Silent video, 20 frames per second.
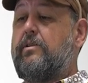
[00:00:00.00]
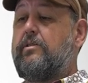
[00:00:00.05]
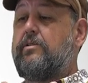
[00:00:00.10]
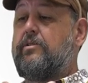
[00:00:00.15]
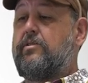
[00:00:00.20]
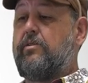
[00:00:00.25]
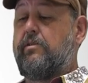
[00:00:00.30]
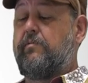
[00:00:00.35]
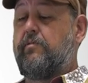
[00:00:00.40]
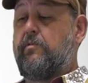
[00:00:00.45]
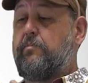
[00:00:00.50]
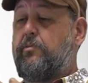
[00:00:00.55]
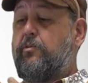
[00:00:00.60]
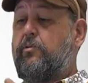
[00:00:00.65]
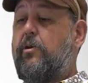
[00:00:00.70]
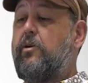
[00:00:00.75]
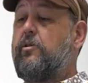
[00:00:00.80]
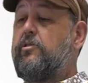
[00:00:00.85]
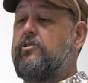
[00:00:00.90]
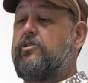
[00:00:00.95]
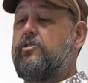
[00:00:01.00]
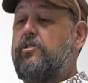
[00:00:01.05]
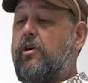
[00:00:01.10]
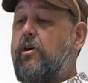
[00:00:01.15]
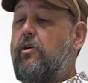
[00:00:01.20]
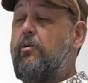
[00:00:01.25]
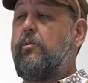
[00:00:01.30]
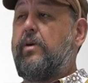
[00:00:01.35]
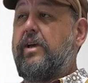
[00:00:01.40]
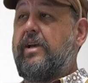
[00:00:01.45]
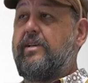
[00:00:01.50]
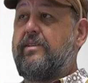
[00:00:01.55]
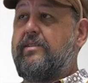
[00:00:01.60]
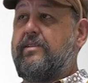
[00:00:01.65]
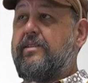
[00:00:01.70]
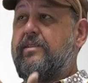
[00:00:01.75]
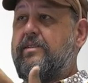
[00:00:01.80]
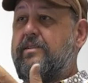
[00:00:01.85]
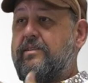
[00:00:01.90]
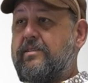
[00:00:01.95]
sort of approach
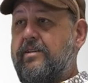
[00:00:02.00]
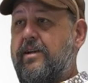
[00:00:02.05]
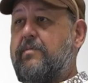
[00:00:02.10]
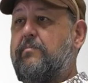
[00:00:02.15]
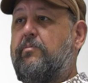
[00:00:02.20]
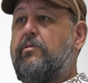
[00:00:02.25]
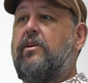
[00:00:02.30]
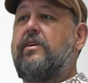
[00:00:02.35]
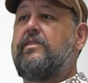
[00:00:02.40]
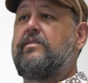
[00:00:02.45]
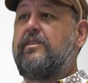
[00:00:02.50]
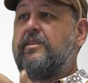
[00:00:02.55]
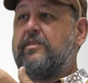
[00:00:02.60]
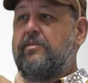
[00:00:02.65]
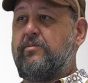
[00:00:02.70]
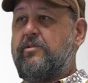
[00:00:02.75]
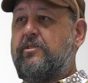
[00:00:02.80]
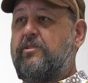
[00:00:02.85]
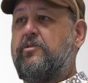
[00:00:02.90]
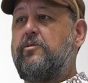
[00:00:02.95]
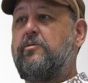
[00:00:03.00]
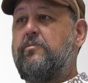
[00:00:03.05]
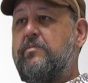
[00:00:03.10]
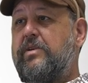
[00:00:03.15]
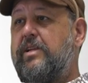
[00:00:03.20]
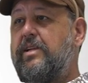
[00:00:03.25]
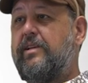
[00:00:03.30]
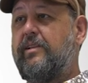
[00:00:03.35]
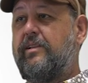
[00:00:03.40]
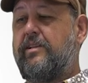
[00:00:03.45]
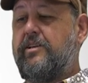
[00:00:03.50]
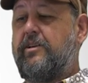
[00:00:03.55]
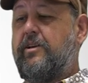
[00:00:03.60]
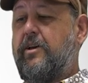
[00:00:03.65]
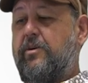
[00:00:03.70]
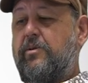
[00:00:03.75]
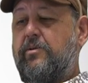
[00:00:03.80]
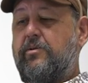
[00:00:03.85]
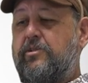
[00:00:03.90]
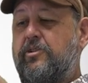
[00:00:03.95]
always in the design process was to immediately
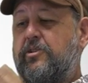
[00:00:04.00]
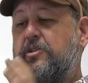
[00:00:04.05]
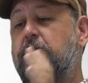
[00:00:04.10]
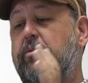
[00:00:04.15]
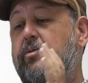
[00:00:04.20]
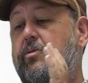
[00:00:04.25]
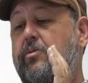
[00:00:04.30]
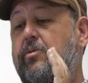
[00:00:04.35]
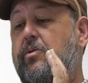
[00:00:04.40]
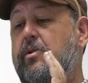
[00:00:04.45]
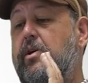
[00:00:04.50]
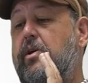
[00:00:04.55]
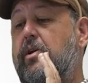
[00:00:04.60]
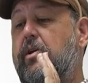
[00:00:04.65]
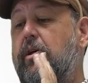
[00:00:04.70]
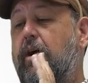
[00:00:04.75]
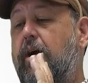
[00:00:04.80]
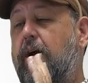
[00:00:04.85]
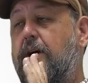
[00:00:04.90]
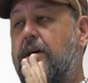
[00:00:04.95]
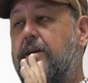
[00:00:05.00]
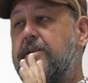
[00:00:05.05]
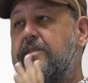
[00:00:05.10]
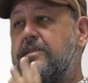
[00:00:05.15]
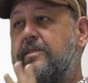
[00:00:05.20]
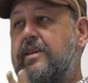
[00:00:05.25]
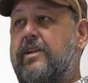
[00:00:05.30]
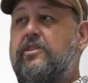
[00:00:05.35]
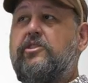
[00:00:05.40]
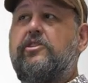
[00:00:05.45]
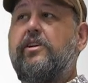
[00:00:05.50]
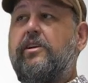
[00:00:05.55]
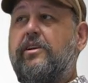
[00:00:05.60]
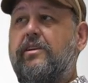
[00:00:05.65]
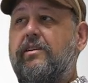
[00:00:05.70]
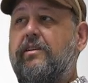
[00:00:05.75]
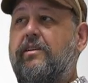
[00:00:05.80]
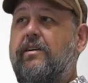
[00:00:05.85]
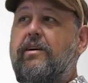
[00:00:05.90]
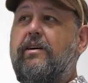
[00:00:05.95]
go to Uh,
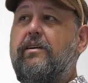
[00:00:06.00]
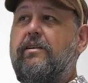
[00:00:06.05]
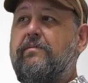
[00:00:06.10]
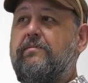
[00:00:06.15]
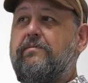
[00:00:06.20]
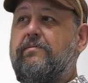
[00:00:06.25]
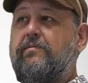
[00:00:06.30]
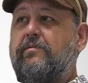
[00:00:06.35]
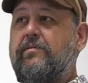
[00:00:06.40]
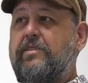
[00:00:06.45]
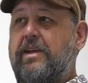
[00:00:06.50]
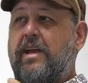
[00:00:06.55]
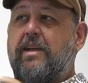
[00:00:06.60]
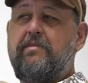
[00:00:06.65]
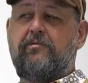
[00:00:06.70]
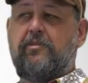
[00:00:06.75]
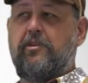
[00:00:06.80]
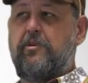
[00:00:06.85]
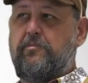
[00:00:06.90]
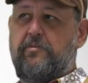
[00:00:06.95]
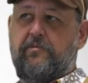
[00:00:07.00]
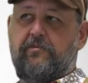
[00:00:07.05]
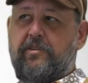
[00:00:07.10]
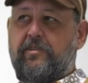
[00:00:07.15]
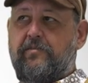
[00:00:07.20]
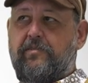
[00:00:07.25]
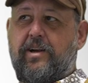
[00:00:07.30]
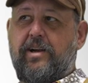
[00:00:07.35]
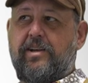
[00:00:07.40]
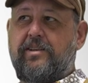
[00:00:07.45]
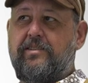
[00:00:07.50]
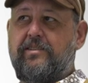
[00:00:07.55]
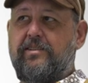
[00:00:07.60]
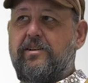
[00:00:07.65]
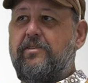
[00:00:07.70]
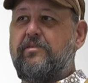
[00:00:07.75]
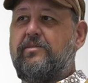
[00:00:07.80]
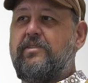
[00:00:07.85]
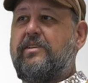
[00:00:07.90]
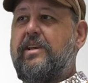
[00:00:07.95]
sketching of the envelope of a device, you
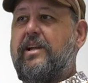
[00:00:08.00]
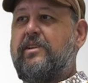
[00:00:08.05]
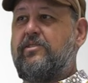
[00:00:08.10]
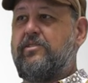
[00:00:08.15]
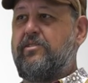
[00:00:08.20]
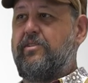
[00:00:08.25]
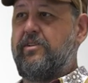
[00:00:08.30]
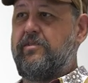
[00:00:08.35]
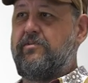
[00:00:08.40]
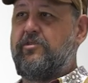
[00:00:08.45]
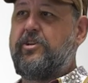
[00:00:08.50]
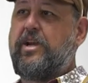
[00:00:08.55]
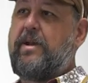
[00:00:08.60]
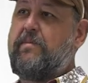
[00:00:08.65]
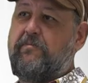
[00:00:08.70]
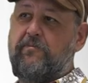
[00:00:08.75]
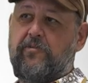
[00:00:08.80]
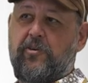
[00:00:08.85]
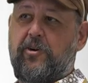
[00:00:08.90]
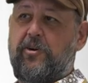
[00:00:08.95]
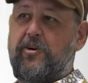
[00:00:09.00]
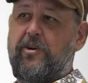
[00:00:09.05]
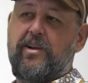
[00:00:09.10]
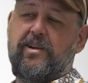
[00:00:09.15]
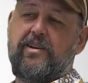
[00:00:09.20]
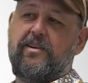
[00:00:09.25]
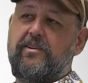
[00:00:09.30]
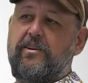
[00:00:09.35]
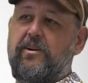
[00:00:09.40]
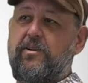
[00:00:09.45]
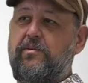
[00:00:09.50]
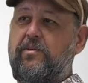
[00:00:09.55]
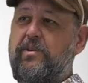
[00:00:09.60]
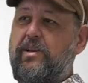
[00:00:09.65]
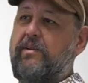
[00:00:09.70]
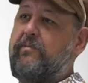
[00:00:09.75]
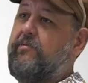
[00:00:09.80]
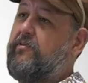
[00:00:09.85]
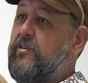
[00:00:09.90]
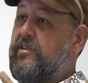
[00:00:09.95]
know, sketch the chamfer and, you know,
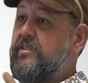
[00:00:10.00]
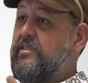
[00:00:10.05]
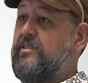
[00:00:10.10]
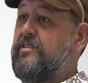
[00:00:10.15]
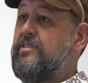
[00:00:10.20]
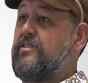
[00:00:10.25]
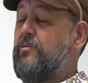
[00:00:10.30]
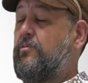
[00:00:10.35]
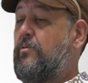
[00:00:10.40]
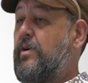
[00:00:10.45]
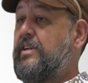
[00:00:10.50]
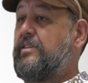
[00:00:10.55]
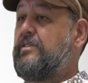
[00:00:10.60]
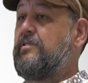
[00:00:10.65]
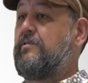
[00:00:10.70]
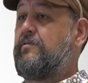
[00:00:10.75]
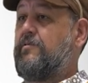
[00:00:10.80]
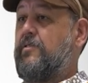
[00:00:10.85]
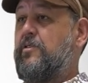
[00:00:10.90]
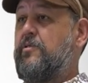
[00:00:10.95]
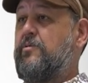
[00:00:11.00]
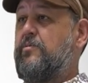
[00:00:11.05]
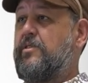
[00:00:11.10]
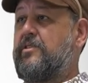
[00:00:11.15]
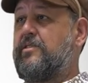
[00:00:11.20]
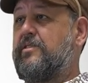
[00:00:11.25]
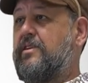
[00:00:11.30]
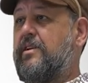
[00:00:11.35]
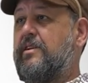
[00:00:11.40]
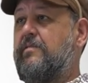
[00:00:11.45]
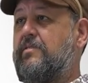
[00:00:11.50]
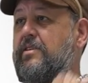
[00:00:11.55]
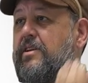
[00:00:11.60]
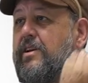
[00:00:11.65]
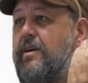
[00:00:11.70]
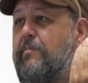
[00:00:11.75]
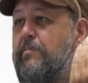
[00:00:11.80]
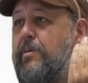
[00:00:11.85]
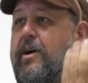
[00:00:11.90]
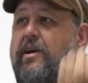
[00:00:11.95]
like, for instance, the Razr phone, which is kind of the
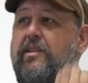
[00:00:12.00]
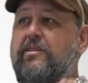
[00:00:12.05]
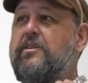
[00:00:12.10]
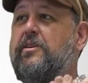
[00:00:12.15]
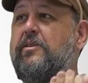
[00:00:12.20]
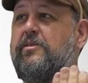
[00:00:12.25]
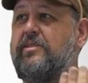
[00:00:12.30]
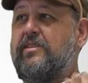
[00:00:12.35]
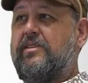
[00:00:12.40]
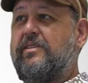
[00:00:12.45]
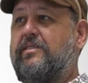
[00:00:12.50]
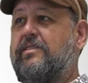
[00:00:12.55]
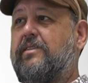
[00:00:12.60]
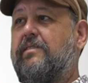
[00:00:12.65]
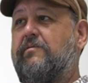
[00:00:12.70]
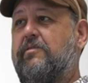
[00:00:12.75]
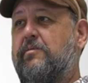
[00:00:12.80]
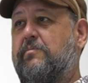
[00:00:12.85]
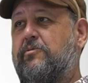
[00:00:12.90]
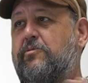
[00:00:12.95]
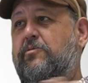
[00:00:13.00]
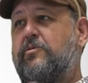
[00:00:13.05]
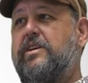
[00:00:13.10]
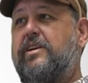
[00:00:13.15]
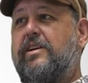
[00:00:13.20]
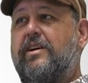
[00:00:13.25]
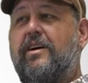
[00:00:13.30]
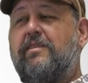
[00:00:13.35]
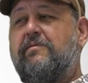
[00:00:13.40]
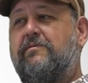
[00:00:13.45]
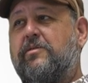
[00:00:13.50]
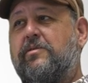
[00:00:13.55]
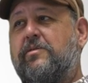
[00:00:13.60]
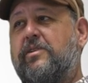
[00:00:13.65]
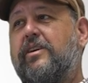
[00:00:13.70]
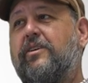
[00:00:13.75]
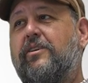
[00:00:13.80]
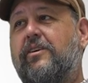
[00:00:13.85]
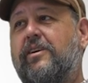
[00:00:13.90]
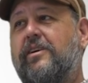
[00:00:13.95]
apotheosis of the pre-iPhone
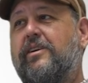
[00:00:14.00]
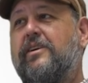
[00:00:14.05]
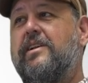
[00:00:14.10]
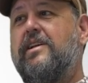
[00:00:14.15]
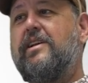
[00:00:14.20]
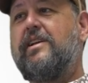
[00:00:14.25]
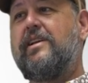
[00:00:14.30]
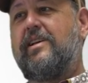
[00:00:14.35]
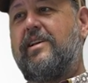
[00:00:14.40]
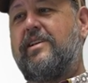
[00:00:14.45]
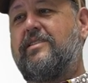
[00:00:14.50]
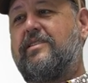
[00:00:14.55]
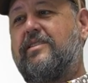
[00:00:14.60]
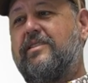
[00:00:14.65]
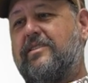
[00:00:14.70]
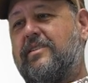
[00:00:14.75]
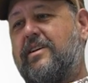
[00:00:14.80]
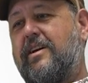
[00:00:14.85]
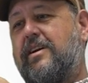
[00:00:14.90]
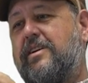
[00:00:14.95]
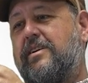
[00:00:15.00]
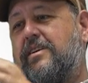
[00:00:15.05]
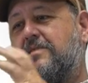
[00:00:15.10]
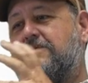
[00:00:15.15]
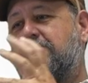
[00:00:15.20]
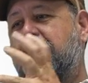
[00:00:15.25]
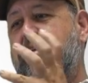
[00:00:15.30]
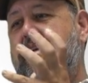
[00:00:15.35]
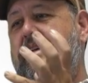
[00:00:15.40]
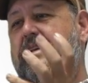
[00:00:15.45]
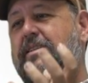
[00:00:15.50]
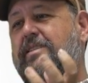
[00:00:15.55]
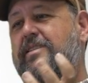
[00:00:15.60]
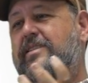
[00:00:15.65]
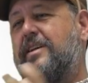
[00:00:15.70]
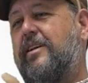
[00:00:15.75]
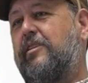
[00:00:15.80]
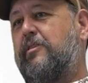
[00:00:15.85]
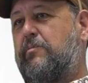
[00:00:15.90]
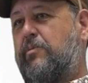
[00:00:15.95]
era, is this kind of
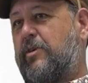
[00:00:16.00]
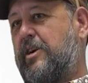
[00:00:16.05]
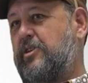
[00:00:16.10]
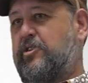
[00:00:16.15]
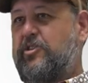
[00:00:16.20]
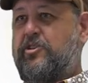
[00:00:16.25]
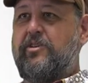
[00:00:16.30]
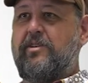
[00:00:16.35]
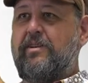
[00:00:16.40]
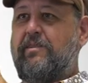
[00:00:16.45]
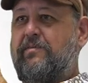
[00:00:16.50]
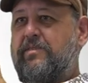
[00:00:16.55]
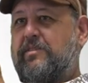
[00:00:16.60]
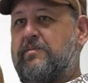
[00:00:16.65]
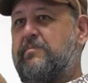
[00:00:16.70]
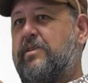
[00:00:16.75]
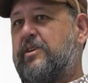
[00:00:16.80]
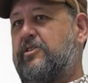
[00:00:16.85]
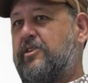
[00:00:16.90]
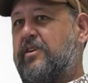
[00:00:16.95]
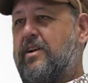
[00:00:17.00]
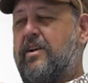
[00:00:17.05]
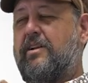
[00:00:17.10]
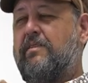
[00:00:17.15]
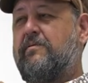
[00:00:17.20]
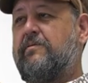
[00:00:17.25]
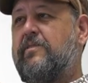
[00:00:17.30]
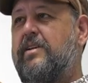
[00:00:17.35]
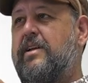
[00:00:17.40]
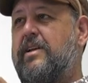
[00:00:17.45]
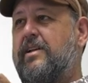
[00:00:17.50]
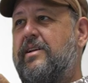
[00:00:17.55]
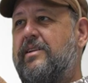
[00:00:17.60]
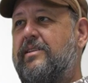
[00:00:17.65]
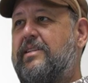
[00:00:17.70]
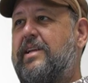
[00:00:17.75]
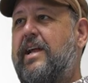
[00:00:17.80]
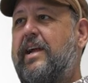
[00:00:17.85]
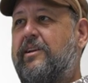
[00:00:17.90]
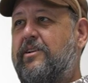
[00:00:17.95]
celebration of as much kind of
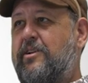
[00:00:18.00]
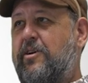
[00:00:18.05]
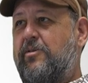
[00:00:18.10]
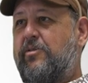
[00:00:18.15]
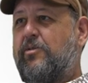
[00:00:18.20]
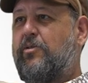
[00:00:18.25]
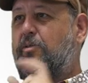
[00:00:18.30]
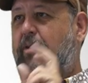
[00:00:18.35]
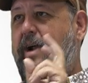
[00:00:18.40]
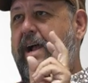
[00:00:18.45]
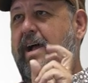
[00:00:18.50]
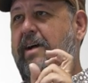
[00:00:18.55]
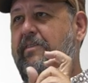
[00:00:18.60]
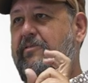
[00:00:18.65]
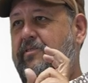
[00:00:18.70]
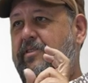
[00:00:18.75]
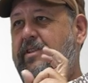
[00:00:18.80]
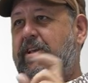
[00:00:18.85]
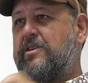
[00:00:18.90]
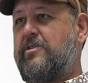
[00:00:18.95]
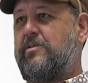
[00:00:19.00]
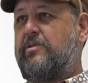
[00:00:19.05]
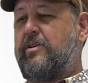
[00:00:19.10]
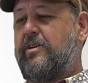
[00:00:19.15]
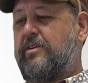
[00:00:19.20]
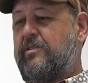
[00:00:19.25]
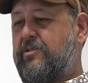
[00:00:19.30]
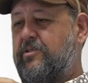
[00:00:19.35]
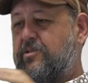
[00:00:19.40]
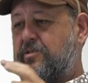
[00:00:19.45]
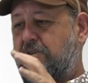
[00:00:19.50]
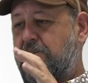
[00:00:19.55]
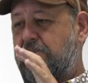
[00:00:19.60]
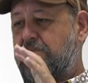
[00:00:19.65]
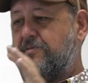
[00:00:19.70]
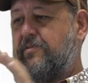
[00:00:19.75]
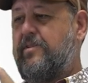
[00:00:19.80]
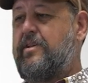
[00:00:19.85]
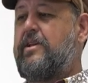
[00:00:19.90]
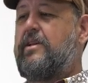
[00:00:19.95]
techno craft that you could sort
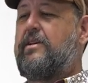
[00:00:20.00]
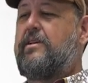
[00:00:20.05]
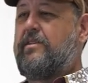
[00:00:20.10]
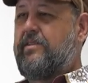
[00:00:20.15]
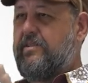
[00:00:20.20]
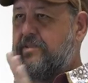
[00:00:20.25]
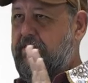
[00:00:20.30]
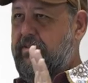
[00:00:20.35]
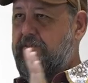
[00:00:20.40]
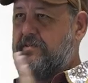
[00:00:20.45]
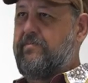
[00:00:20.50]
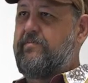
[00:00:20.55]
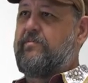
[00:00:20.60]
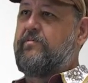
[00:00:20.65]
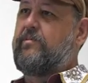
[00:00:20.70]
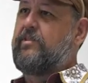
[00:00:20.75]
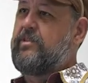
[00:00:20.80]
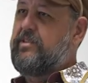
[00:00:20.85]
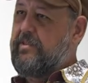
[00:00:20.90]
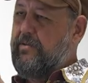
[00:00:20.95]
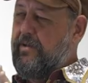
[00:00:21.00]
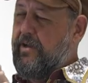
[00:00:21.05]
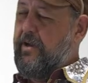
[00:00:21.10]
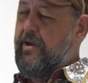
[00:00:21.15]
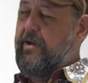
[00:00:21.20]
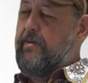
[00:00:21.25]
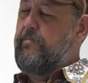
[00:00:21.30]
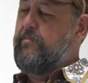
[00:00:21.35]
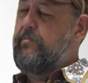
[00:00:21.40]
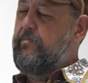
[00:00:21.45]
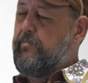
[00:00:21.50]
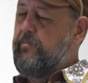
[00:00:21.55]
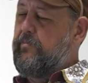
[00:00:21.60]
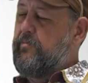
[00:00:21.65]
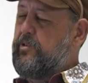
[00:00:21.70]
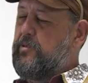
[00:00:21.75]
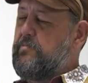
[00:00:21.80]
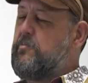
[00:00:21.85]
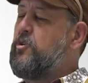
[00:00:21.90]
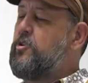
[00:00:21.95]
of Um,
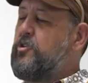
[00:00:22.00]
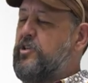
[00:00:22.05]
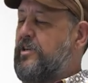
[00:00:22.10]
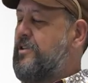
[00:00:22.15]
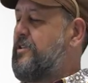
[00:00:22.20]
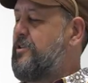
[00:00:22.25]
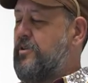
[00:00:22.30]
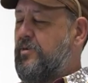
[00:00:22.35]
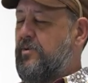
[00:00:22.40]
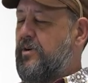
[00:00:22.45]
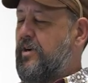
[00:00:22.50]
smush into